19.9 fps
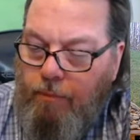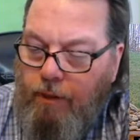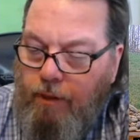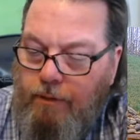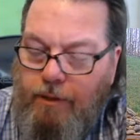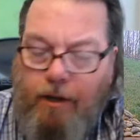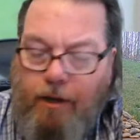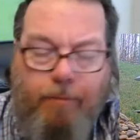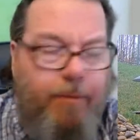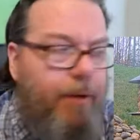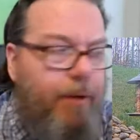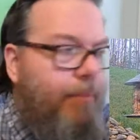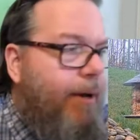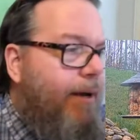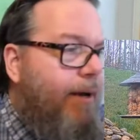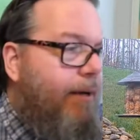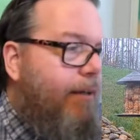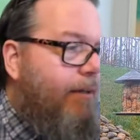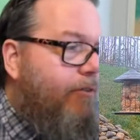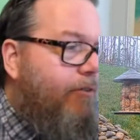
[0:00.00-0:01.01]
Tell me
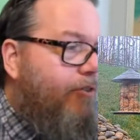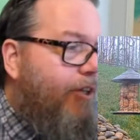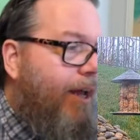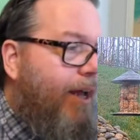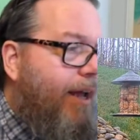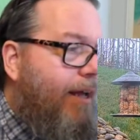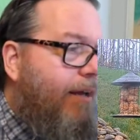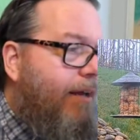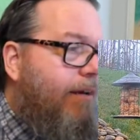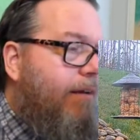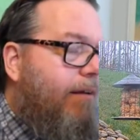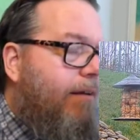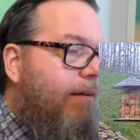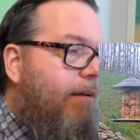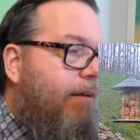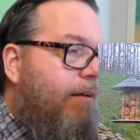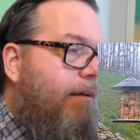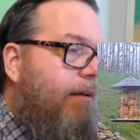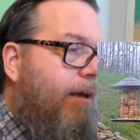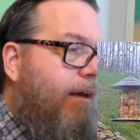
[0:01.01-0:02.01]
about it in chat
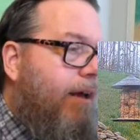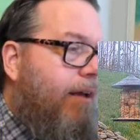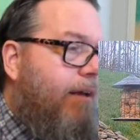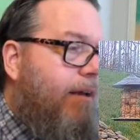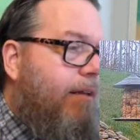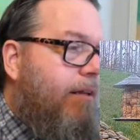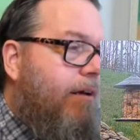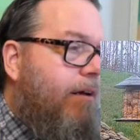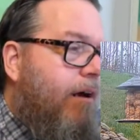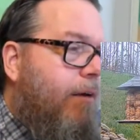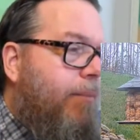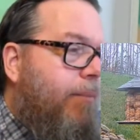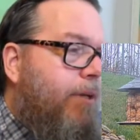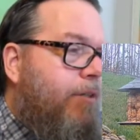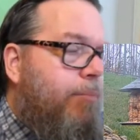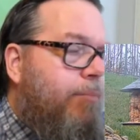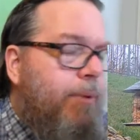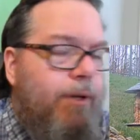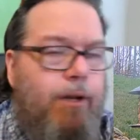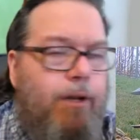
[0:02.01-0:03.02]
and in the comments
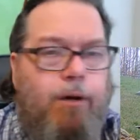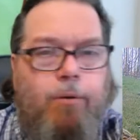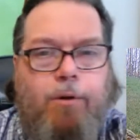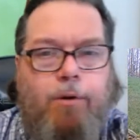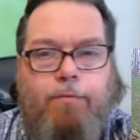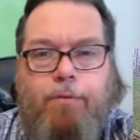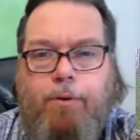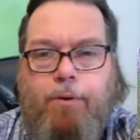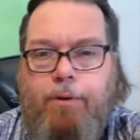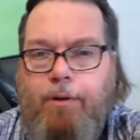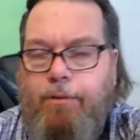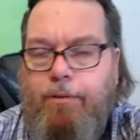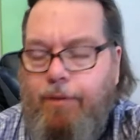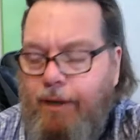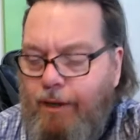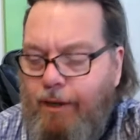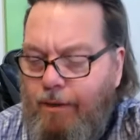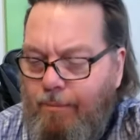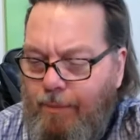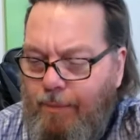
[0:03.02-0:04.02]
below if you do
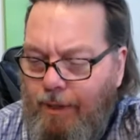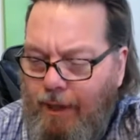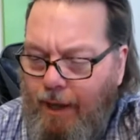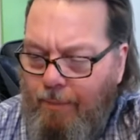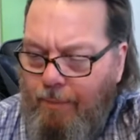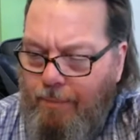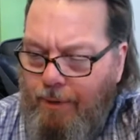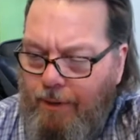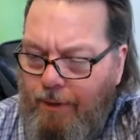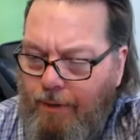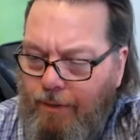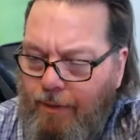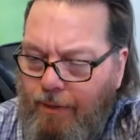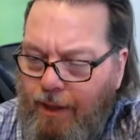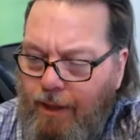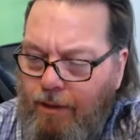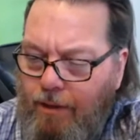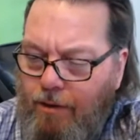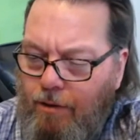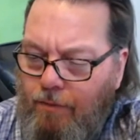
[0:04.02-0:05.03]
that. I'd be happy to
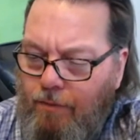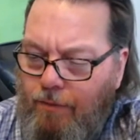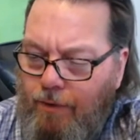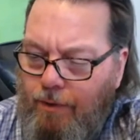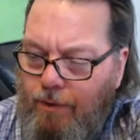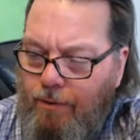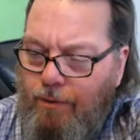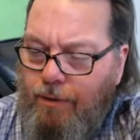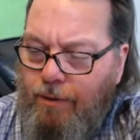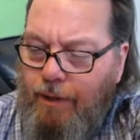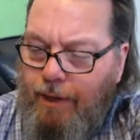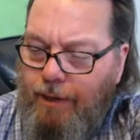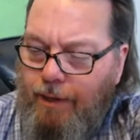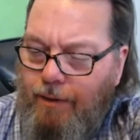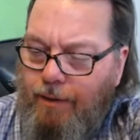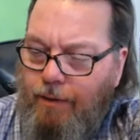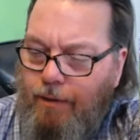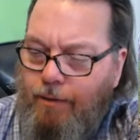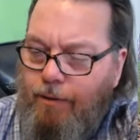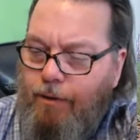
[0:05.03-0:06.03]
thank you for doing that
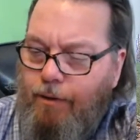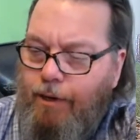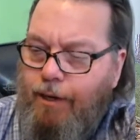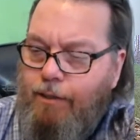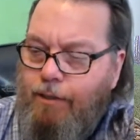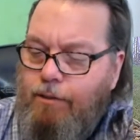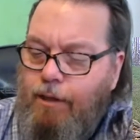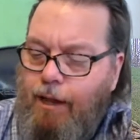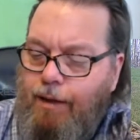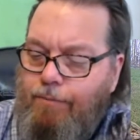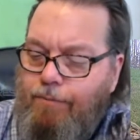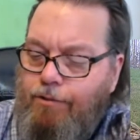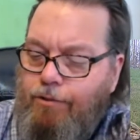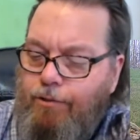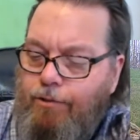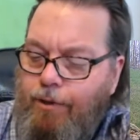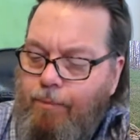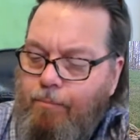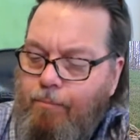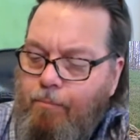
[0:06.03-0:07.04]
on the next live
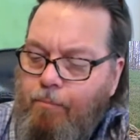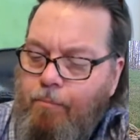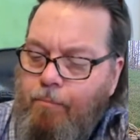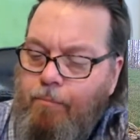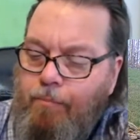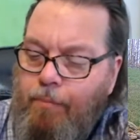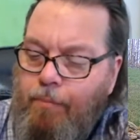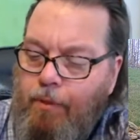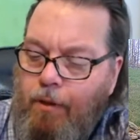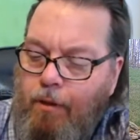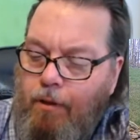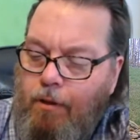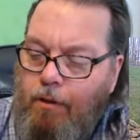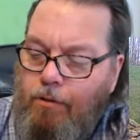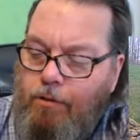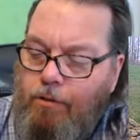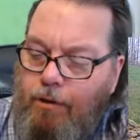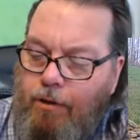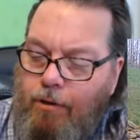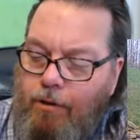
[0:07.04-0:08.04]
stream.
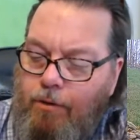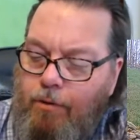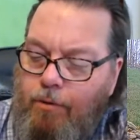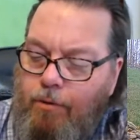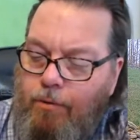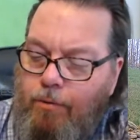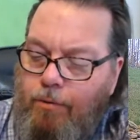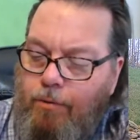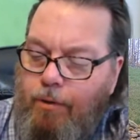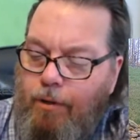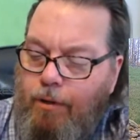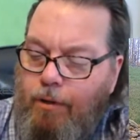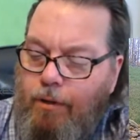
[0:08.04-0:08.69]
So